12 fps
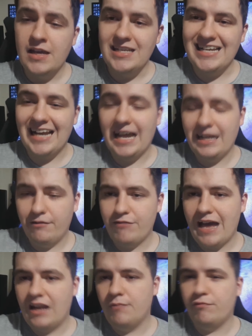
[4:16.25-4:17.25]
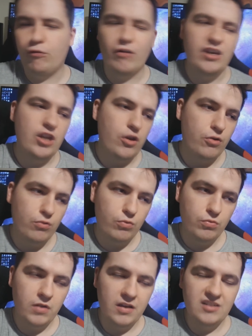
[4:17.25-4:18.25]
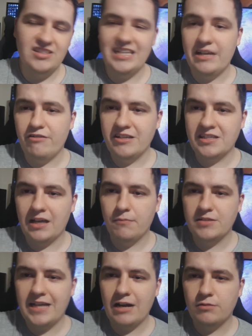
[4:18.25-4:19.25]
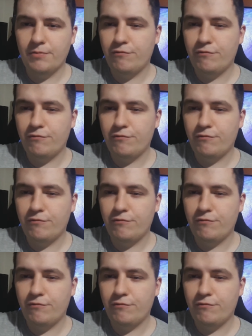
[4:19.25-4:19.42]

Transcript: decline in value, before a new series comes out,